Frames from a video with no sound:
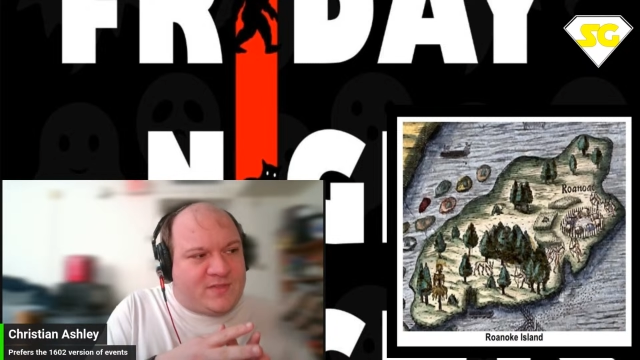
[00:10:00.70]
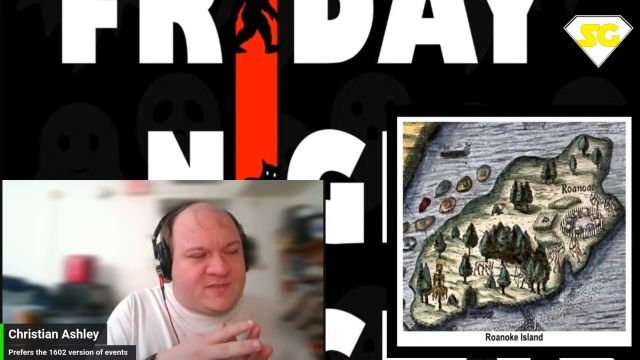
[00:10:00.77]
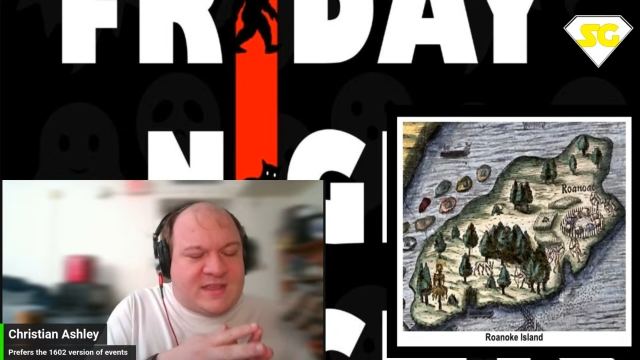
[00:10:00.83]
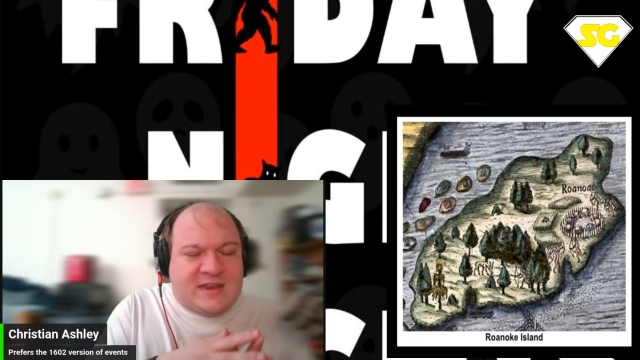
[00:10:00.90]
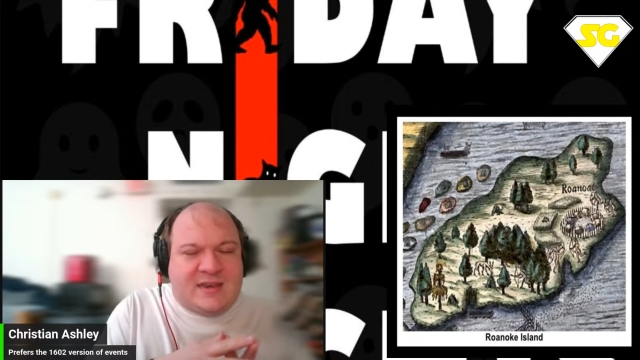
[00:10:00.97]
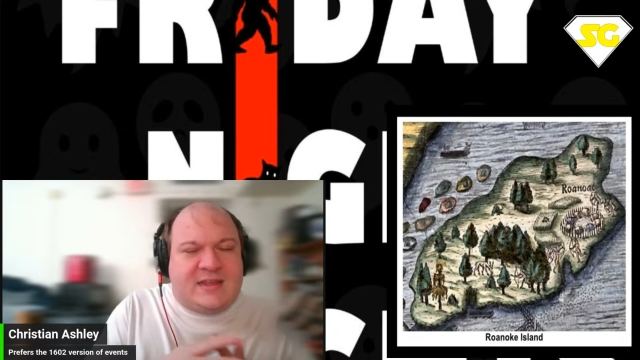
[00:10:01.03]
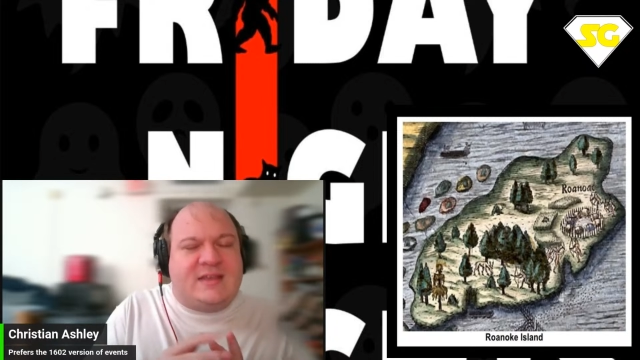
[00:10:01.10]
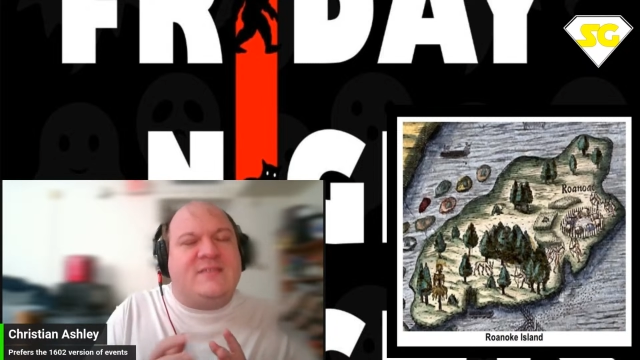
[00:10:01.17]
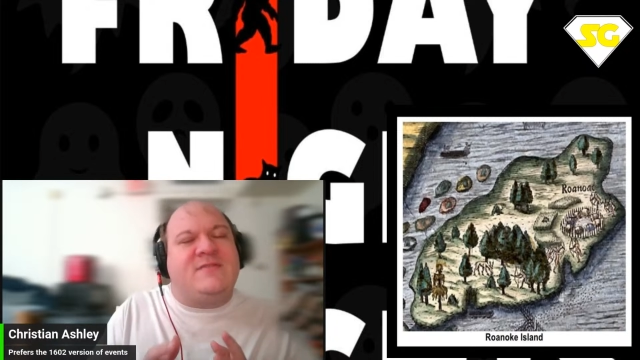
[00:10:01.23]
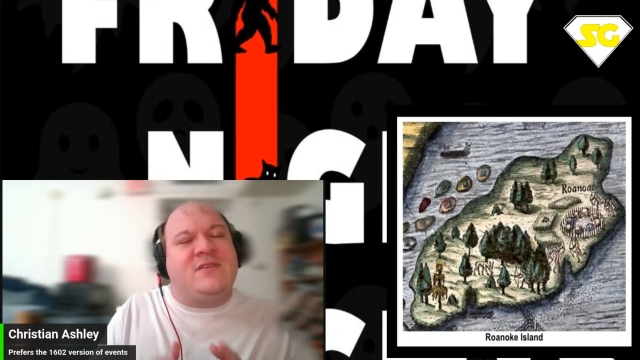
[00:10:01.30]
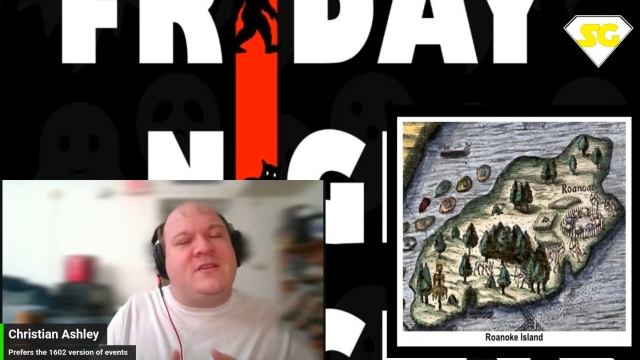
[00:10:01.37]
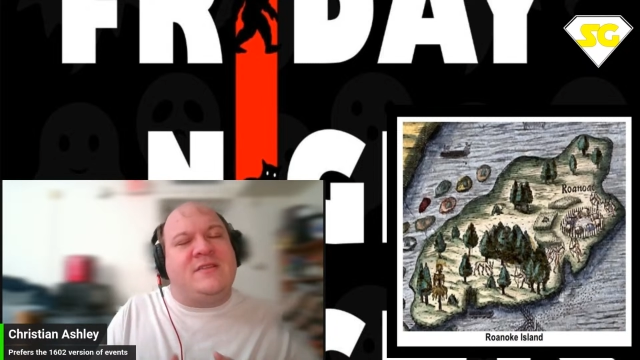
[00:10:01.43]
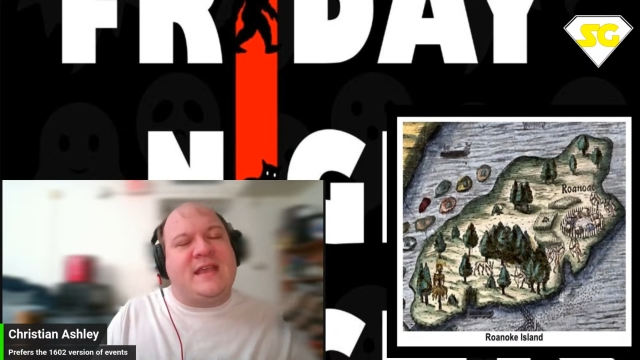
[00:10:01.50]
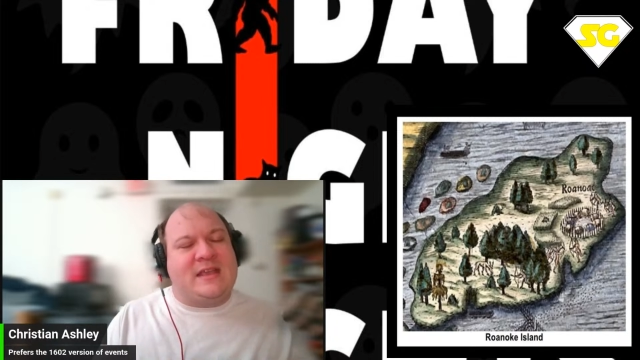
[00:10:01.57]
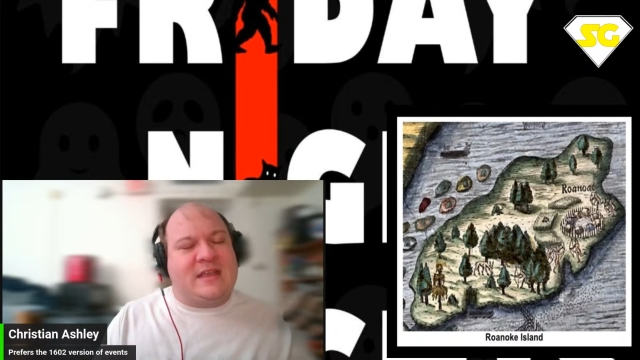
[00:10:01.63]
West Indies
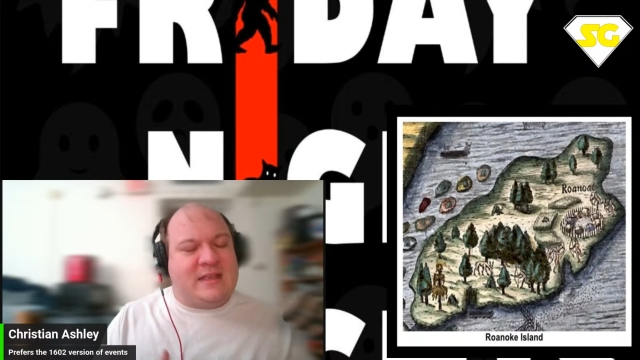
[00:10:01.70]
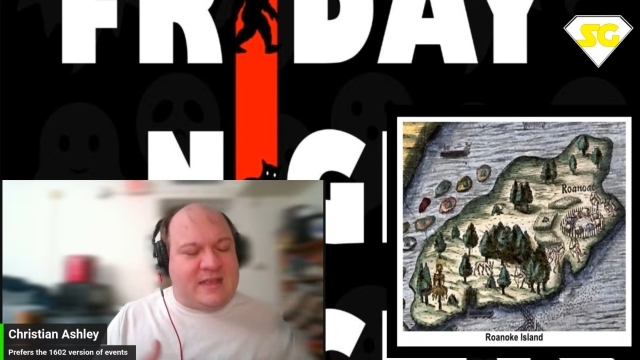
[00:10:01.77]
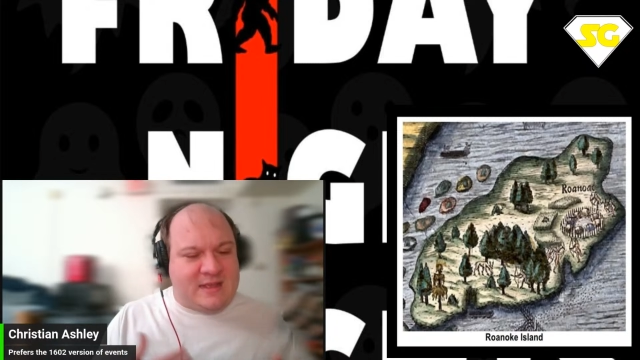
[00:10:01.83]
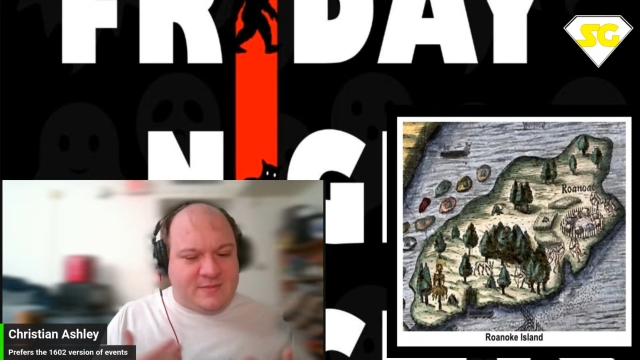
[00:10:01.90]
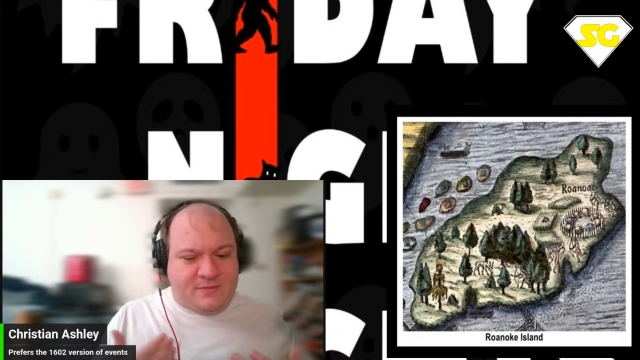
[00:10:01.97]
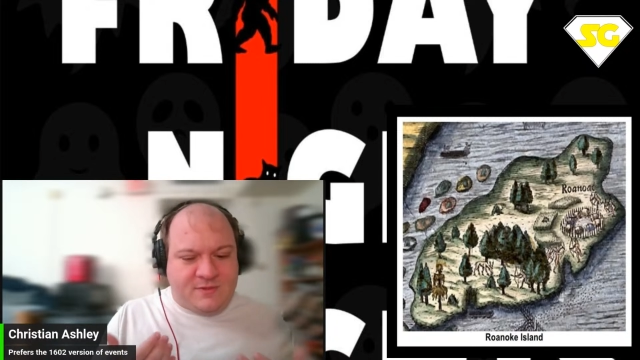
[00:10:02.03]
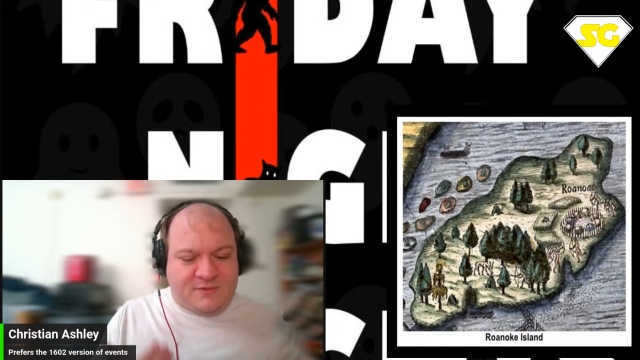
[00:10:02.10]
so that they can get